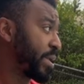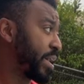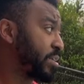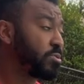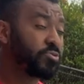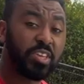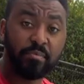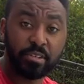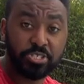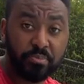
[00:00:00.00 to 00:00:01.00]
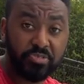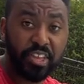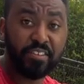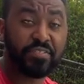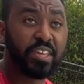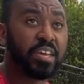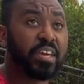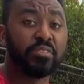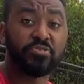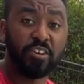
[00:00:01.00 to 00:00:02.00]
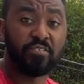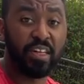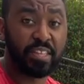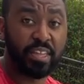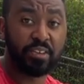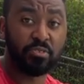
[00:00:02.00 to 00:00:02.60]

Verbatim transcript: and seamanship safety and stuff like that.